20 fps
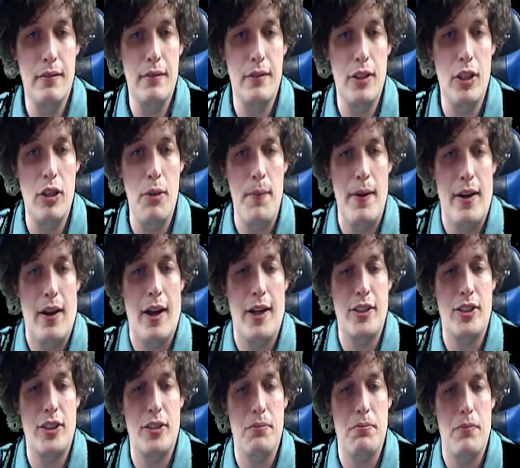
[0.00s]
You know, it'd be
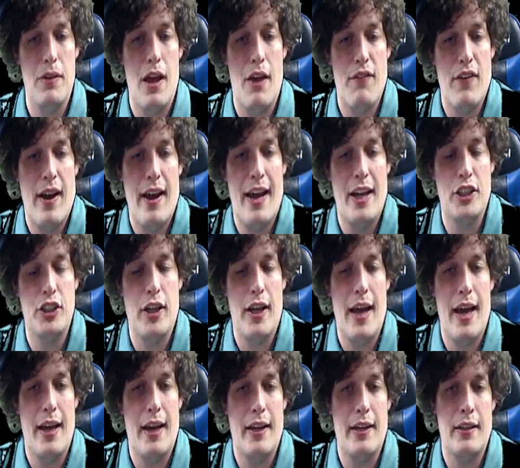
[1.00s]
nice if I actually
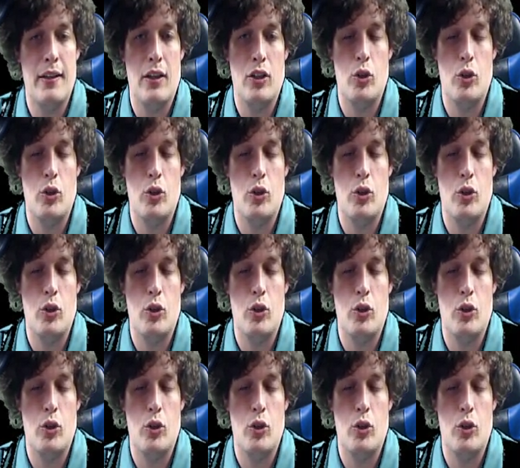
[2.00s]
had a